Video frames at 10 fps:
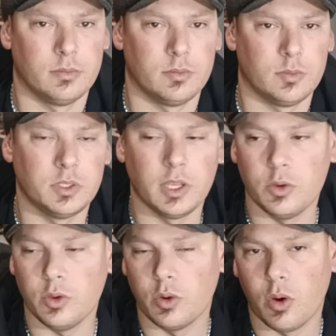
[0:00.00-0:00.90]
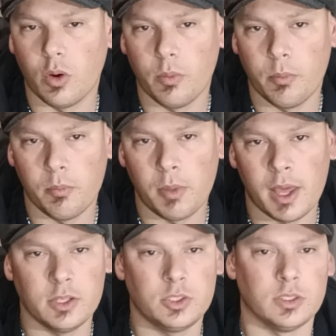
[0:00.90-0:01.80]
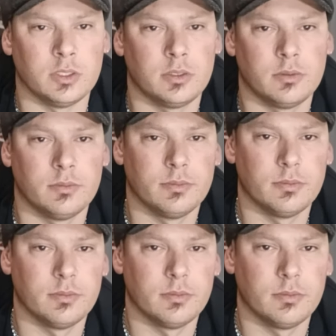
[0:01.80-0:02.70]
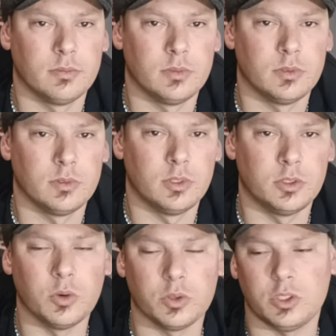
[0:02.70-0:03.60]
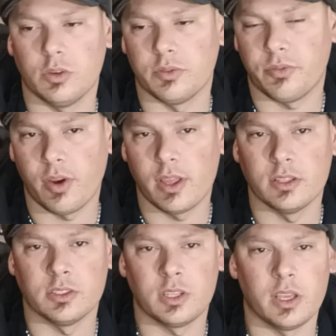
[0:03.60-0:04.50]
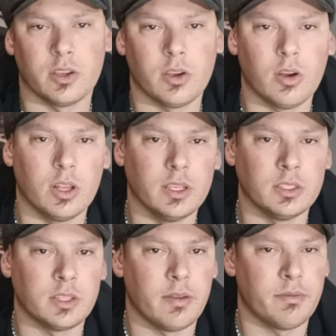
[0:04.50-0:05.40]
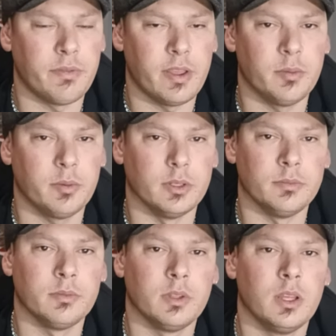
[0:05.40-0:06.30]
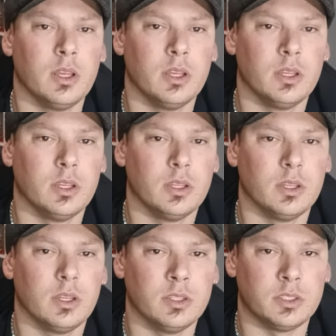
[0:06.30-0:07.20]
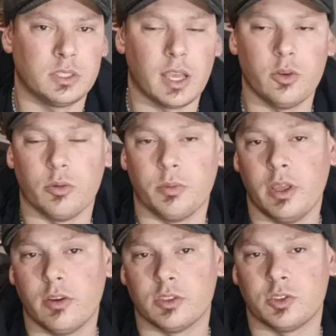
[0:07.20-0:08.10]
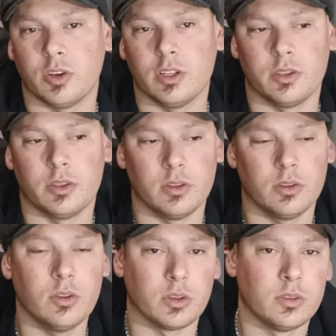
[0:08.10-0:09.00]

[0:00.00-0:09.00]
to tell your managers, to talk to your friends and colleagues and family, and say to them here in Australia that look,